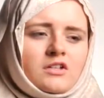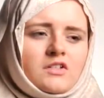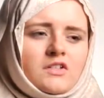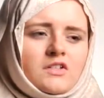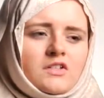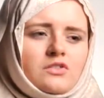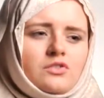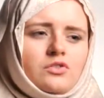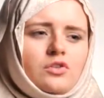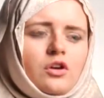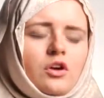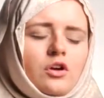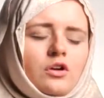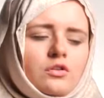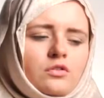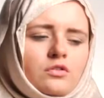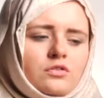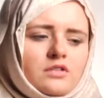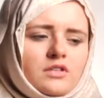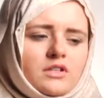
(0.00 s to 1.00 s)
to
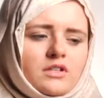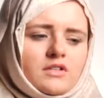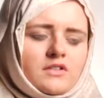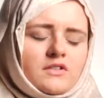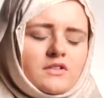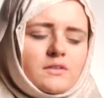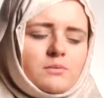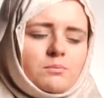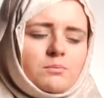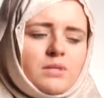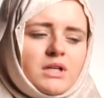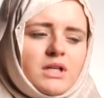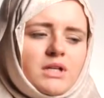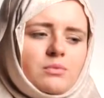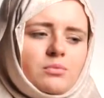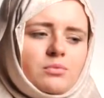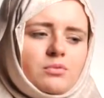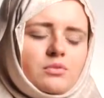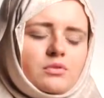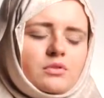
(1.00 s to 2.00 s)
know these
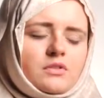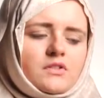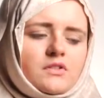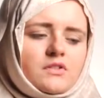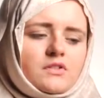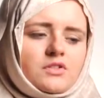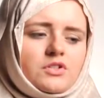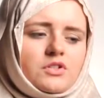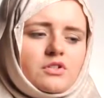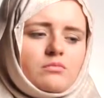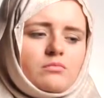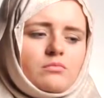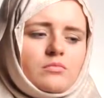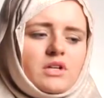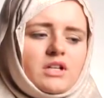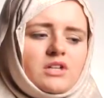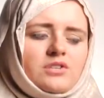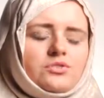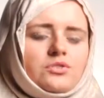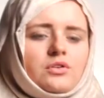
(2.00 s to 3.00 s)
people in such an
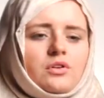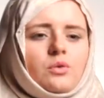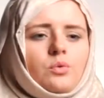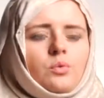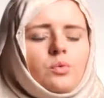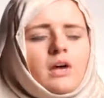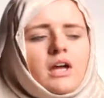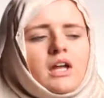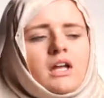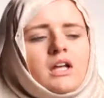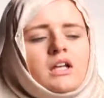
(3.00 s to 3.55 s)
intricate way.